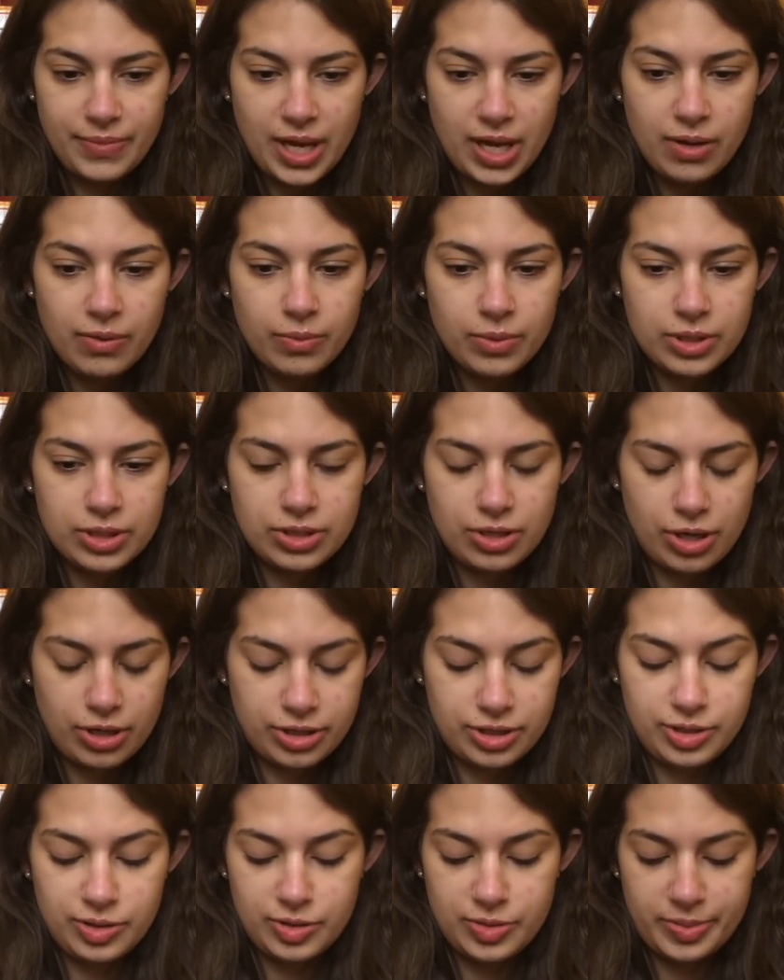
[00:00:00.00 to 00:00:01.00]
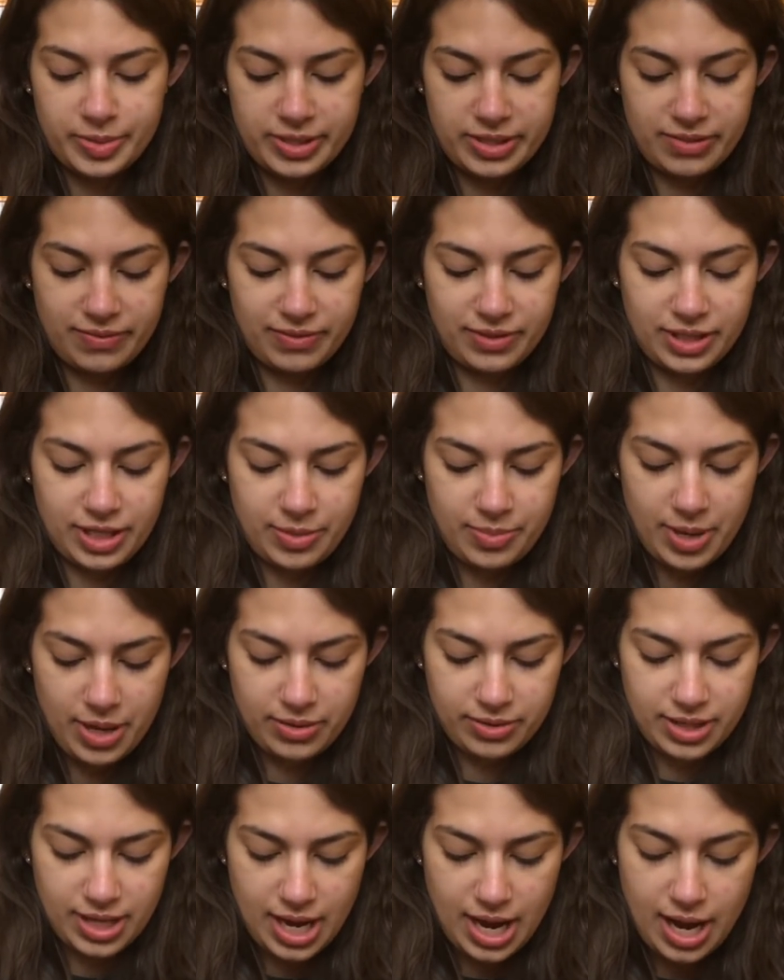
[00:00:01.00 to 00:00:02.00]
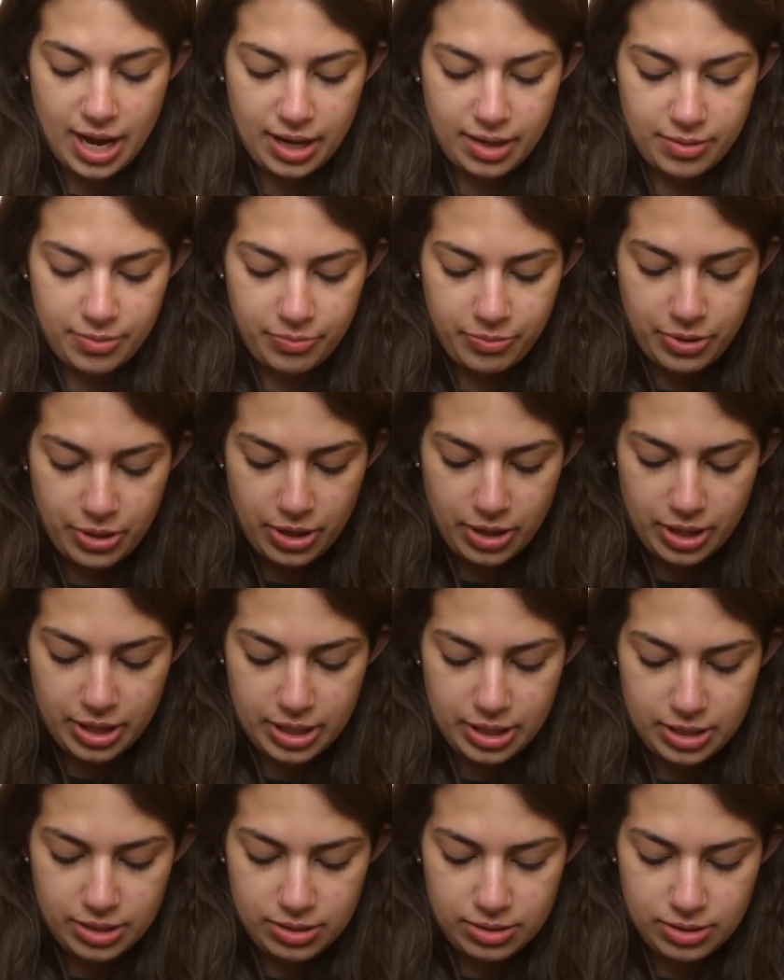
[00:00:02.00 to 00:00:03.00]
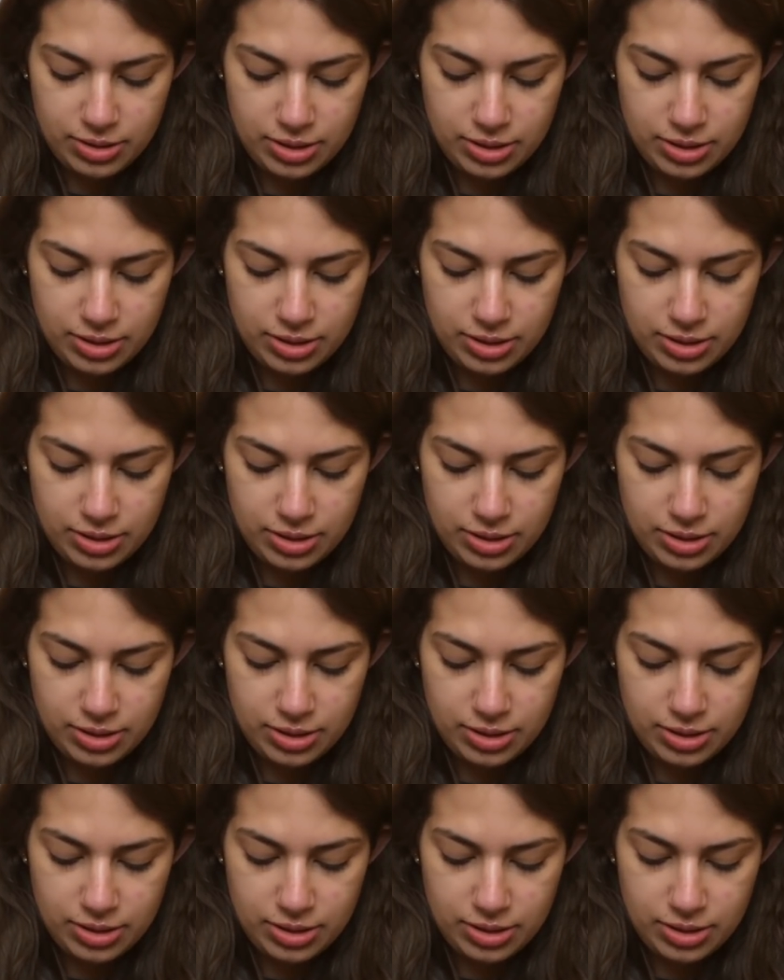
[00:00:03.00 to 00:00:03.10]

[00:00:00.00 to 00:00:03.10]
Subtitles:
I don't want to talk to you specifically about that, but